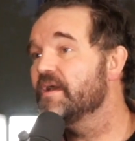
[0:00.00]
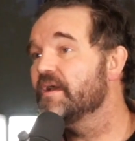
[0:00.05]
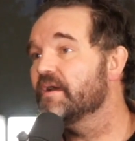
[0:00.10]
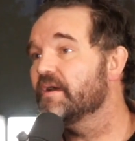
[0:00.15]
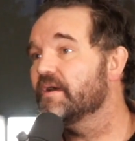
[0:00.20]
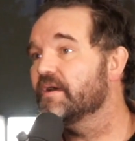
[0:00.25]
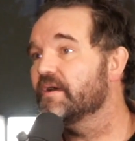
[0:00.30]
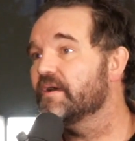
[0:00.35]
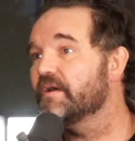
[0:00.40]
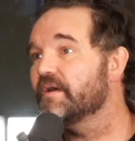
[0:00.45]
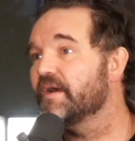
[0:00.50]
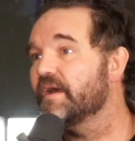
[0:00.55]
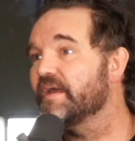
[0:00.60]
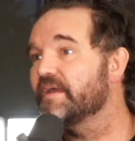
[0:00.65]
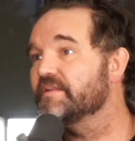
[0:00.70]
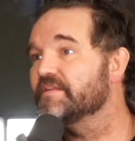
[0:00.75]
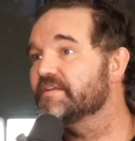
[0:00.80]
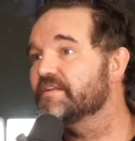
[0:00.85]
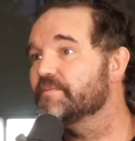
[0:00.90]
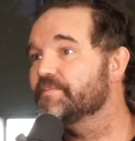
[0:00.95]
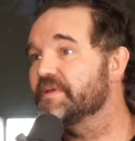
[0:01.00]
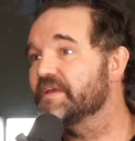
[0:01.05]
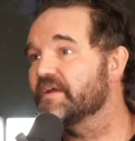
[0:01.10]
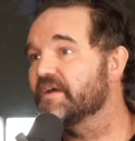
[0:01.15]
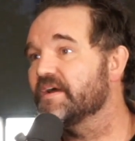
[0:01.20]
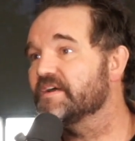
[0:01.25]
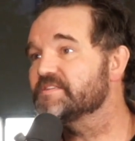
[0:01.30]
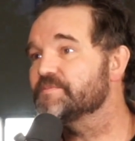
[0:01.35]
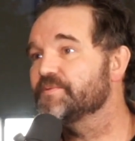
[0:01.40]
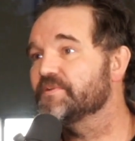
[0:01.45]
I ended up being
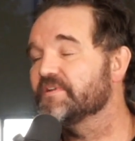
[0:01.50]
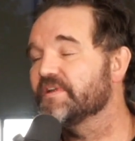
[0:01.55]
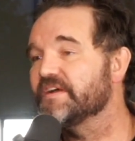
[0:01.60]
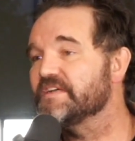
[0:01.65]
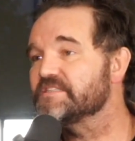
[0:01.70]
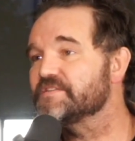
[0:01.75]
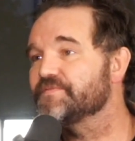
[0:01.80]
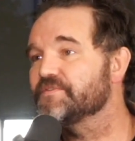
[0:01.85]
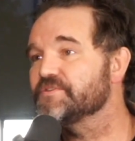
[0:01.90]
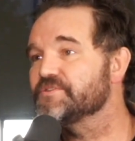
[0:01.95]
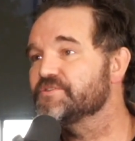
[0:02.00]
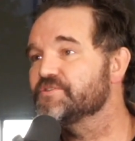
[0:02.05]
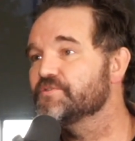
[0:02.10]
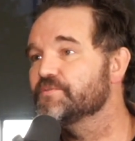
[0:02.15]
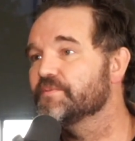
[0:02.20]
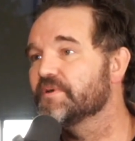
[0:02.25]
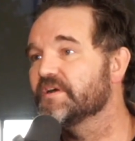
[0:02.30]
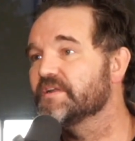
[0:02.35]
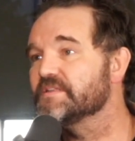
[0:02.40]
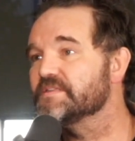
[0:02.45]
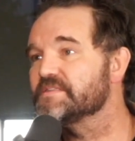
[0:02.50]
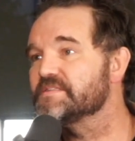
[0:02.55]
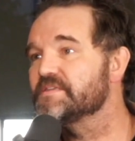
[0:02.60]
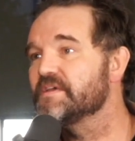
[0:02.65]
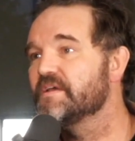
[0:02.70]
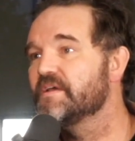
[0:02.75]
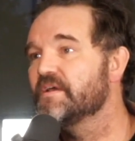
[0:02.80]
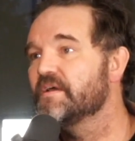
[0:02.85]
hospitalized for 2 months.